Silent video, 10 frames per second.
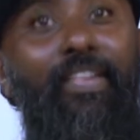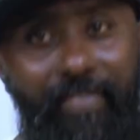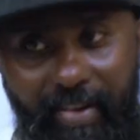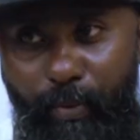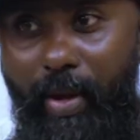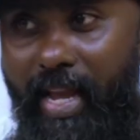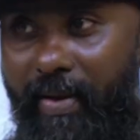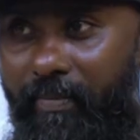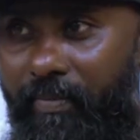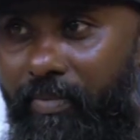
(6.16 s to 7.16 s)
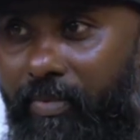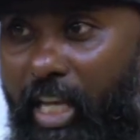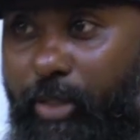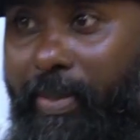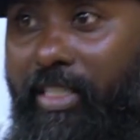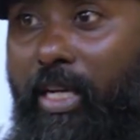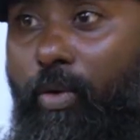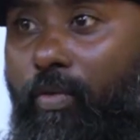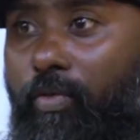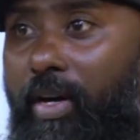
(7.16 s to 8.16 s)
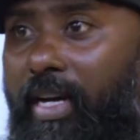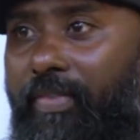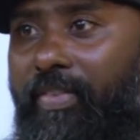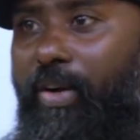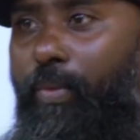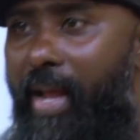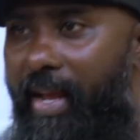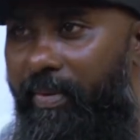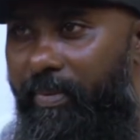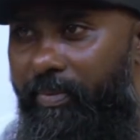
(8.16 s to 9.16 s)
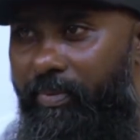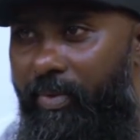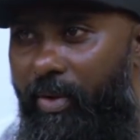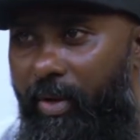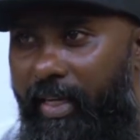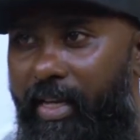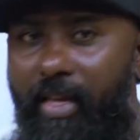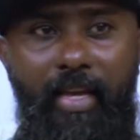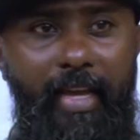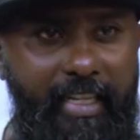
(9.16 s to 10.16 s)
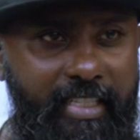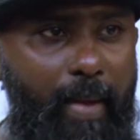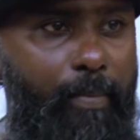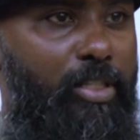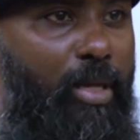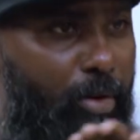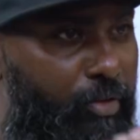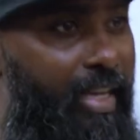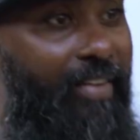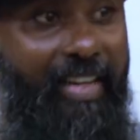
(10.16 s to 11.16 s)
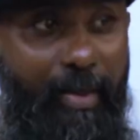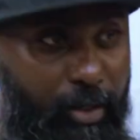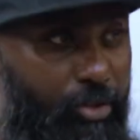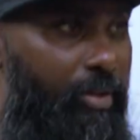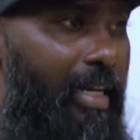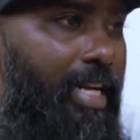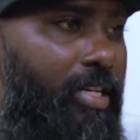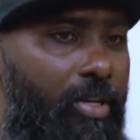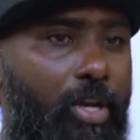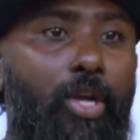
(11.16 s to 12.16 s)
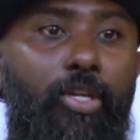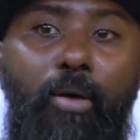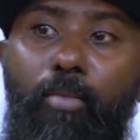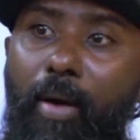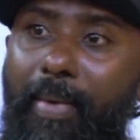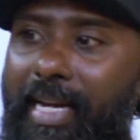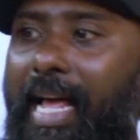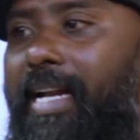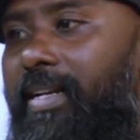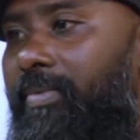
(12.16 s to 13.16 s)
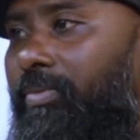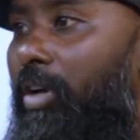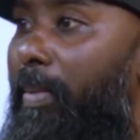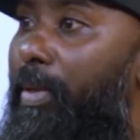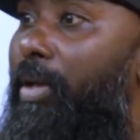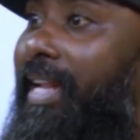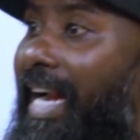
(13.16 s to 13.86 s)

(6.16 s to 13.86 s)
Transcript: a different way. They experienced the love of God in a different way. Okay, example, some of you can very much relate. Your mom and dad, or maybe your